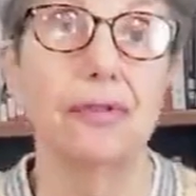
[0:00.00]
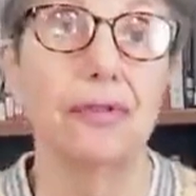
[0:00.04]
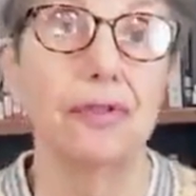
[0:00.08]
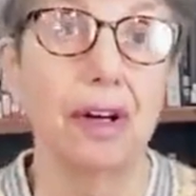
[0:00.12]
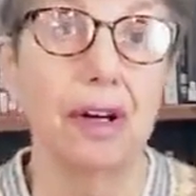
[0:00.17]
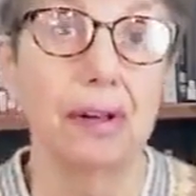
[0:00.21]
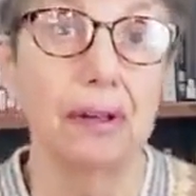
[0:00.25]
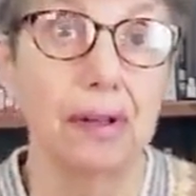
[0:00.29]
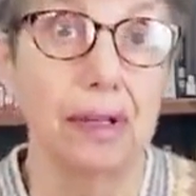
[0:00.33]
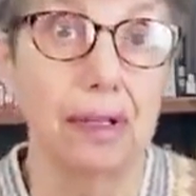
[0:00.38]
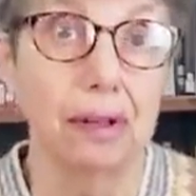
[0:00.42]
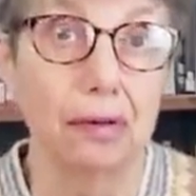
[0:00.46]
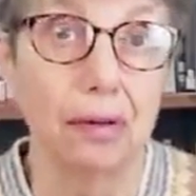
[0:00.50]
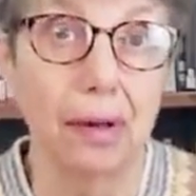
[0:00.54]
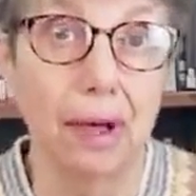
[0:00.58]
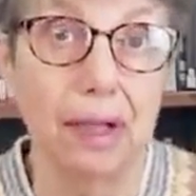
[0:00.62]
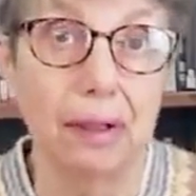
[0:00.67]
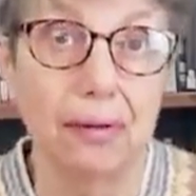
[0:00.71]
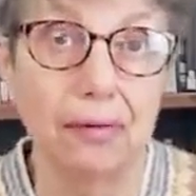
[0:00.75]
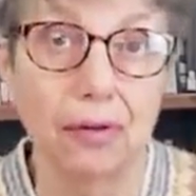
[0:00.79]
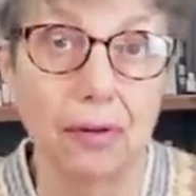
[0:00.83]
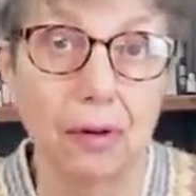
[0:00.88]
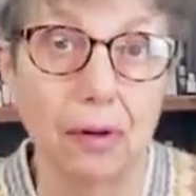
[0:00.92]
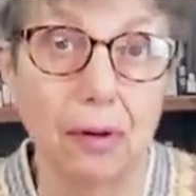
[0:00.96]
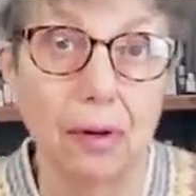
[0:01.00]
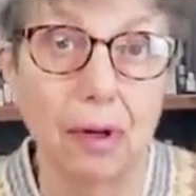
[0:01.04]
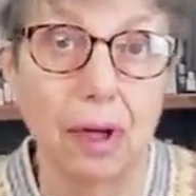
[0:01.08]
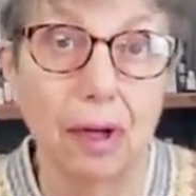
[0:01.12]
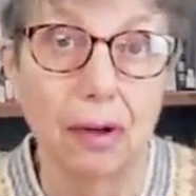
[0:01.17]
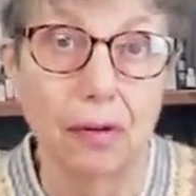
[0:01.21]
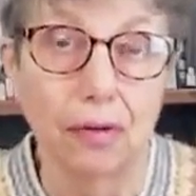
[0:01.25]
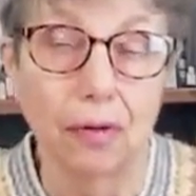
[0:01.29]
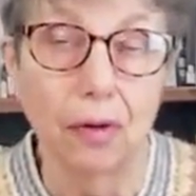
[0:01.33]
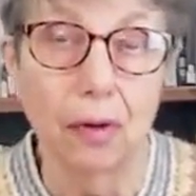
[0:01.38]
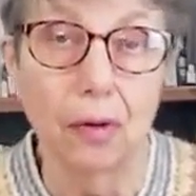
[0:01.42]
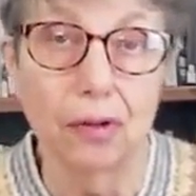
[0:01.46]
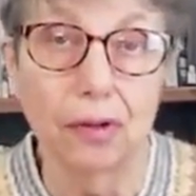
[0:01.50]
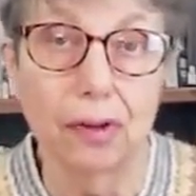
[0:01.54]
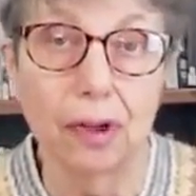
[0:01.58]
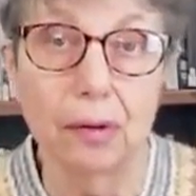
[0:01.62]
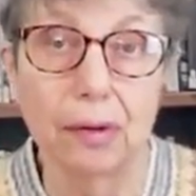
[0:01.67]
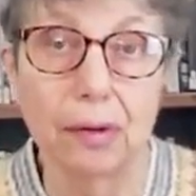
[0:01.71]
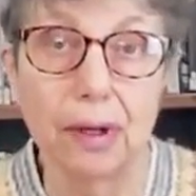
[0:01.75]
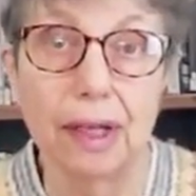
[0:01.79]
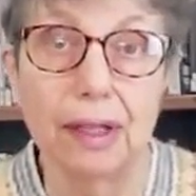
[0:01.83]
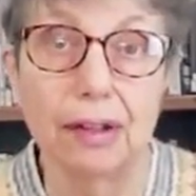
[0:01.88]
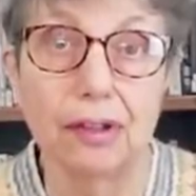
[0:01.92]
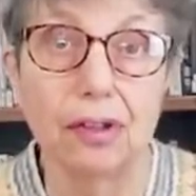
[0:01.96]
Very grateful for
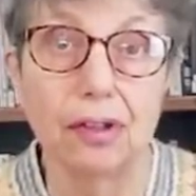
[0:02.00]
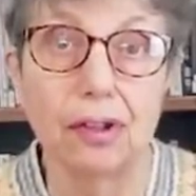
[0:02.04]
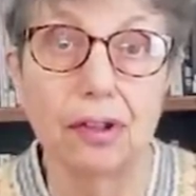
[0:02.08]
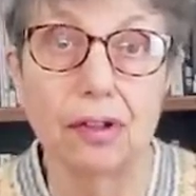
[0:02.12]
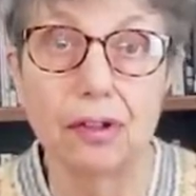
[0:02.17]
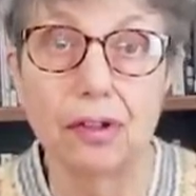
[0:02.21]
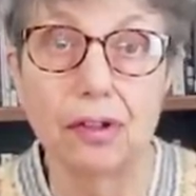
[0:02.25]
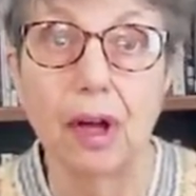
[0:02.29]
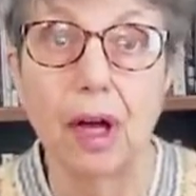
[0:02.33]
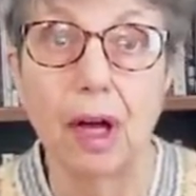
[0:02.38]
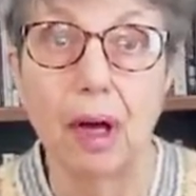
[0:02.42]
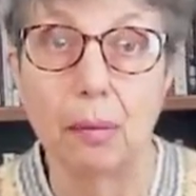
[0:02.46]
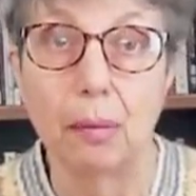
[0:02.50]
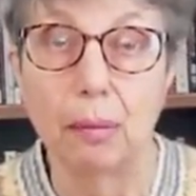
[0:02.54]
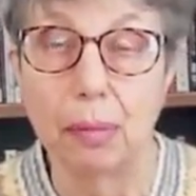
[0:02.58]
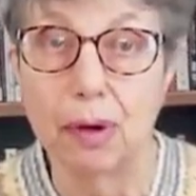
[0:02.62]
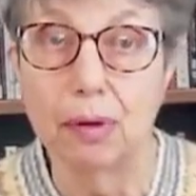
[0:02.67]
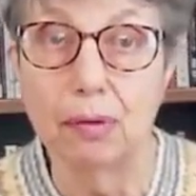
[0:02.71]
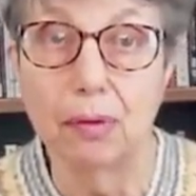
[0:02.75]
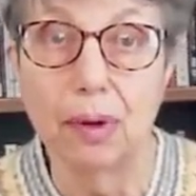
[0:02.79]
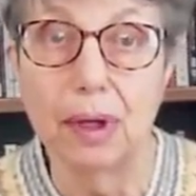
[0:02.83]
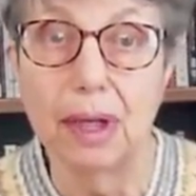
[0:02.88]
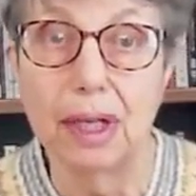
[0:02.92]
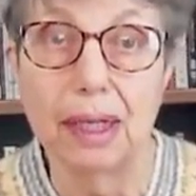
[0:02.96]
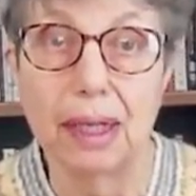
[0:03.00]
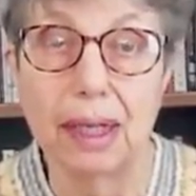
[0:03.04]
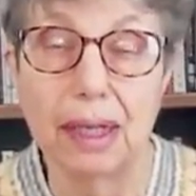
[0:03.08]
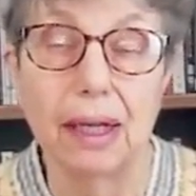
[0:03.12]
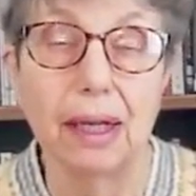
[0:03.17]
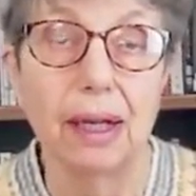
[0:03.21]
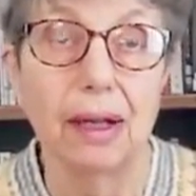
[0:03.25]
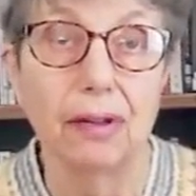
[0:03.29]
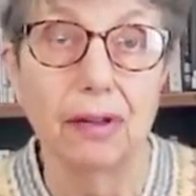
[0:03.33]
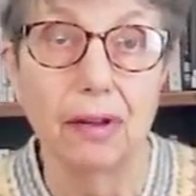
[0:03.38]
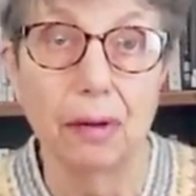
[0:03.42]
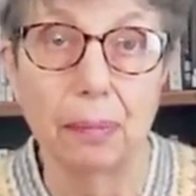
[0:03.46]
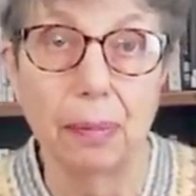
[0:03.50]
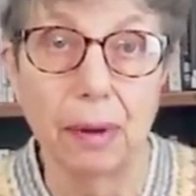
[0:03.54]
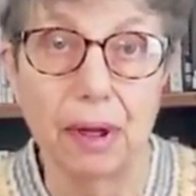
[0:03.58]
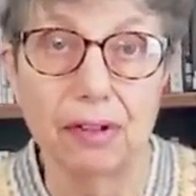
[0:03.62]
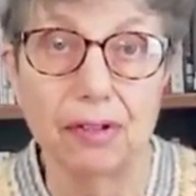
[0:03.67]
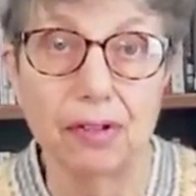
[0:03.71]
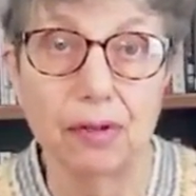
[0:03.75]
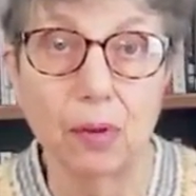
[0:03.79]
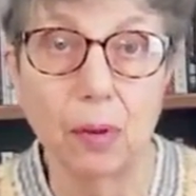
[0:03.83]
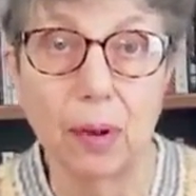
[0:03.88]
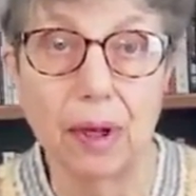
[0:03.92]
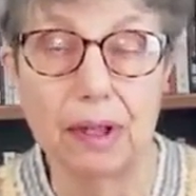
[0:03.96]
donations, but really the
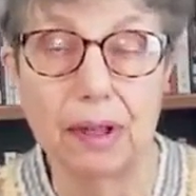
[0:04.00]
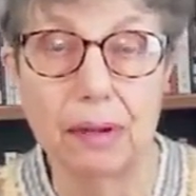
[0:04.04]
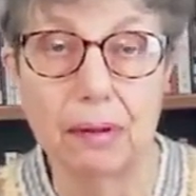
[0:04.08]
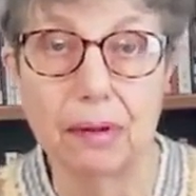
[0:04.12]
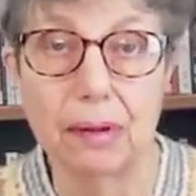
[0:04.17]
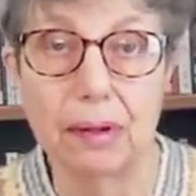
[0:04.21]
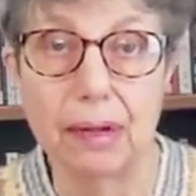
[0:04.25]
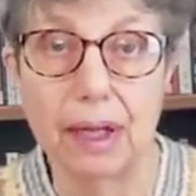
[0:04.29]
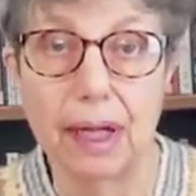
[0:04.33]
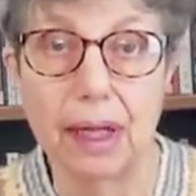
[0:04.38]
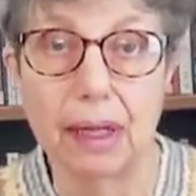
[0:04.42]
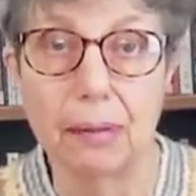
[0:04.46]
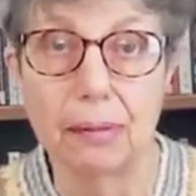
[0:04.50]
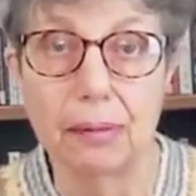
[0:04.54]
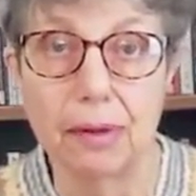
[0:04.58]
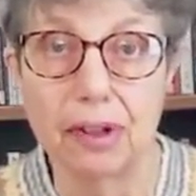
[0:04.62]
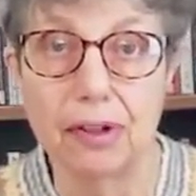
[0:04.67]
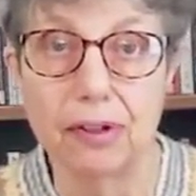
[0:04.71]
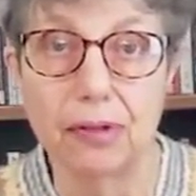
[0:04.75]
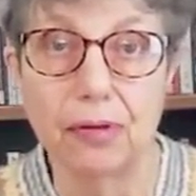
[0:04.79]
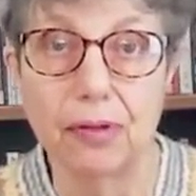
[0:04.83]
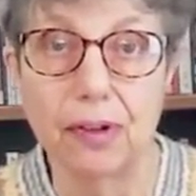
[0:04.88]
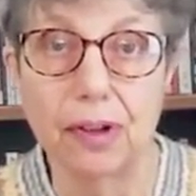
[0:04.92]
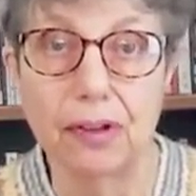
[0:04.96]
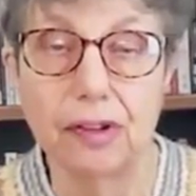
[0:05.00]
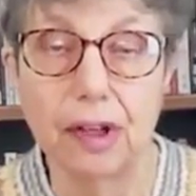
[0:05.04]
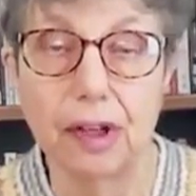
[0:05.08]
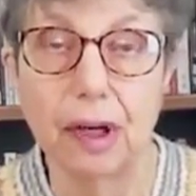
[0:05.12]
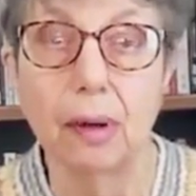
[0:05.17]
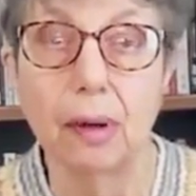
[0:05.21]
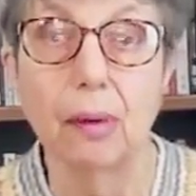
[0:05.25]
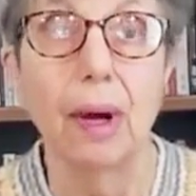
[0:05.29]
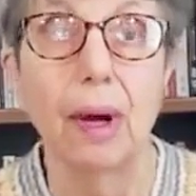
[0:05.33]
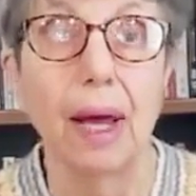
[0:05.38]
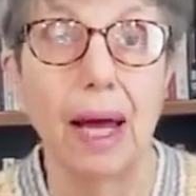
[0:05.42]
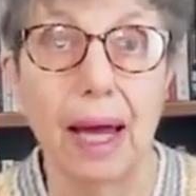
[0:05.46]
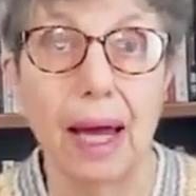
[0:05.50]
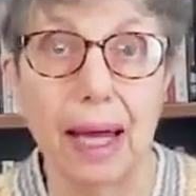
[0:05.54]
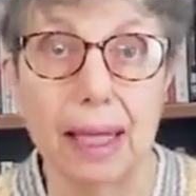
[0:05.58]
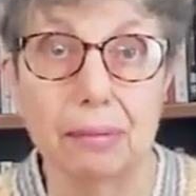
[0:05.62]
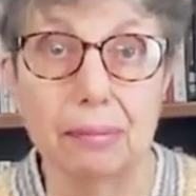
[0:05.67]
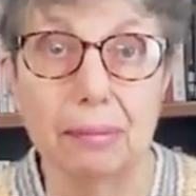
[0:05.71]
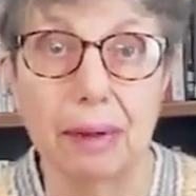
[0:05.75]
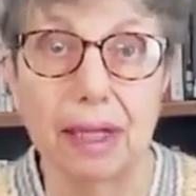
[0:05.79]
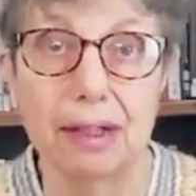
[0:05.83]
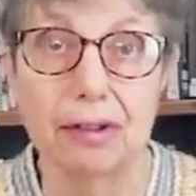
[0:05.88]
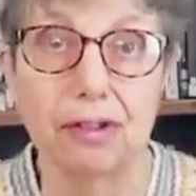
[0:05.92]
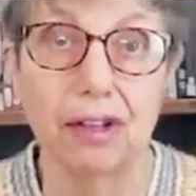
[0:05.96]
best way you can help this video
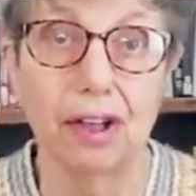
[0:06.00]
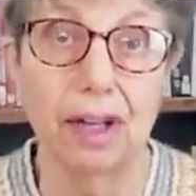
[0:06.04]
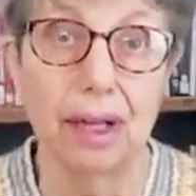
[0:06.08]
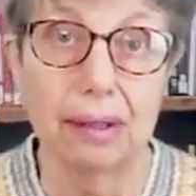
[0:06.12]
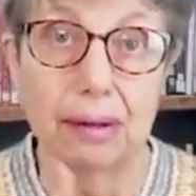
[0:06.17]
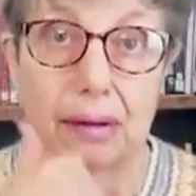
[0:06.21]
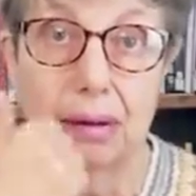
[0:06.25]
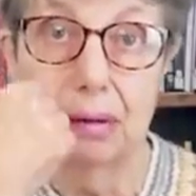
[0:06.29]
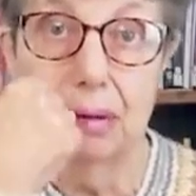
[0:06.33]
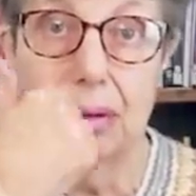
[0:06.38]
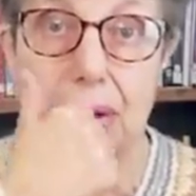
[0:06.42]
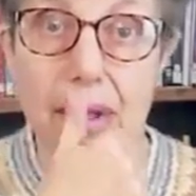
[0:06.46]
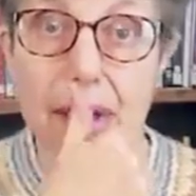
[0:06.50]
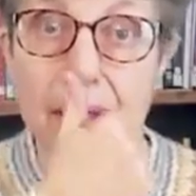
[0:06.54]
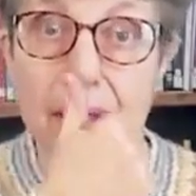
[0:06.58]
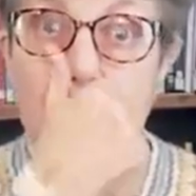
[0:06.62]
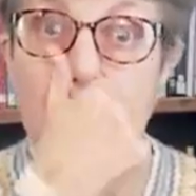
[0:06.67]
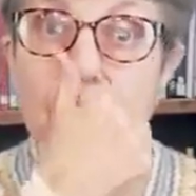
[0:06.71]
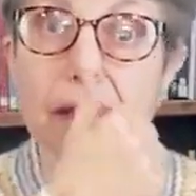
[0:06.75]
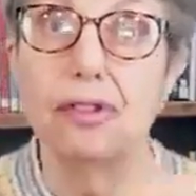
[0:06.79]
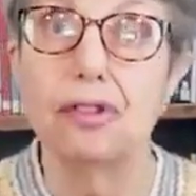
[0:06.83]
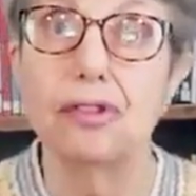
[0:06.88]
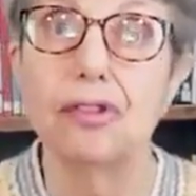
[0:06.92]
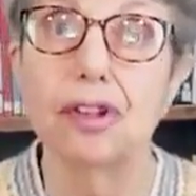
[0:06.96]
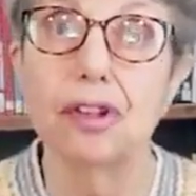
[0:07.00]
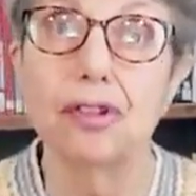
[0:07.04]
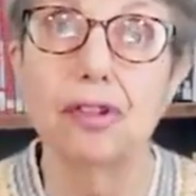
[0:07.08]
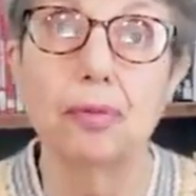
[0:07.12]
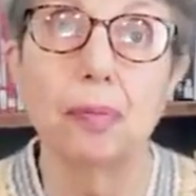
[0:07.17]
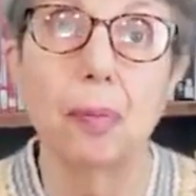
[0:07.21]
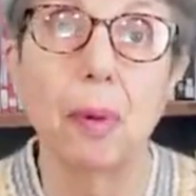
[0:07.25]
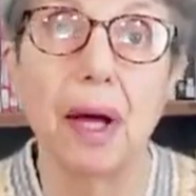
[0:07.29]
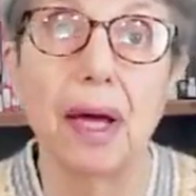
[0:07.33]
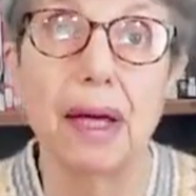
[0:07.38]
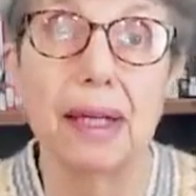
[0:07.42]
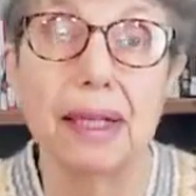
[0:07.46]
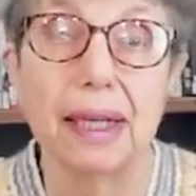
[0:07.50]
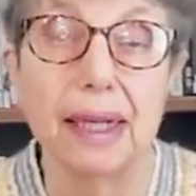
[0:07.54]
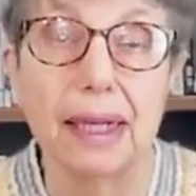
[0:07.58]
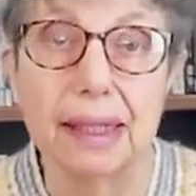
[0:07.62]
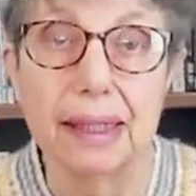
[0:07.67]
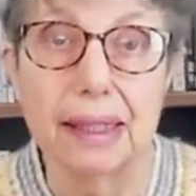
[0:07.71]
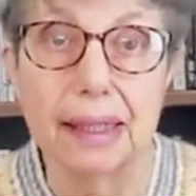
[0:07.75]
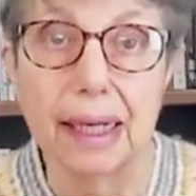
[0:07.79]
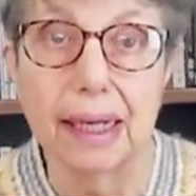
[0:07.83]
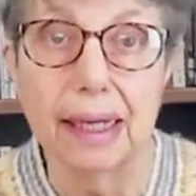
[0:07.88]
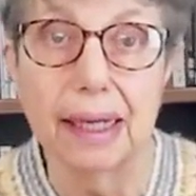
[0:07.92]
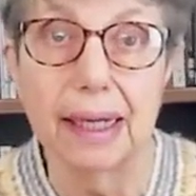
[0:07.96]
and my channel is just by
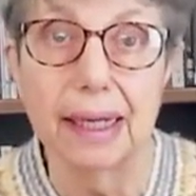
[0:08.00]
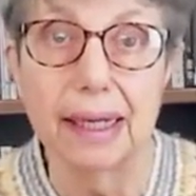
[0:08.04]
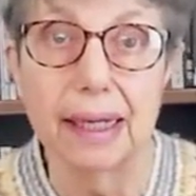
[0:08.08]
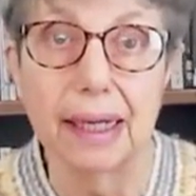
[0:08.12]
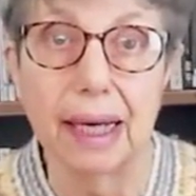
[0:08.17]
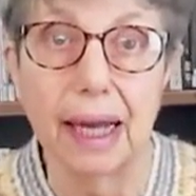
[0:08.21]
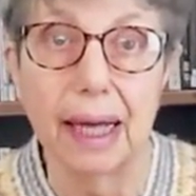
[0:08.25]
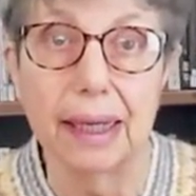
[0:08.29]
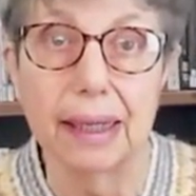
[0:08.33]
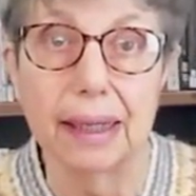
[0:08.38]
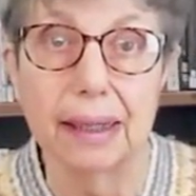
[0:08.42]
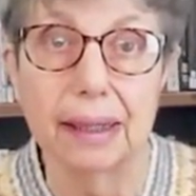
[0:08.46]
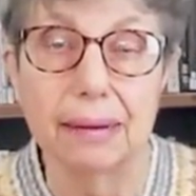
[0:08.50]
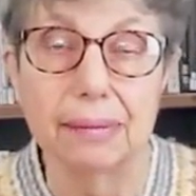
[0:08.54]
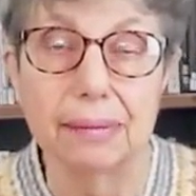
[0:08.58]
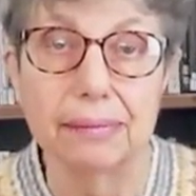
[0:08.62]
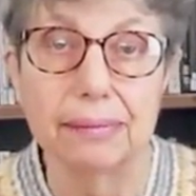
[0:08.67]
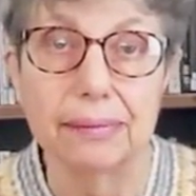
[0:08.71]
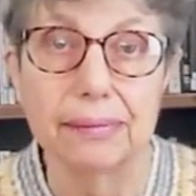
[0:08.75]
clicking like.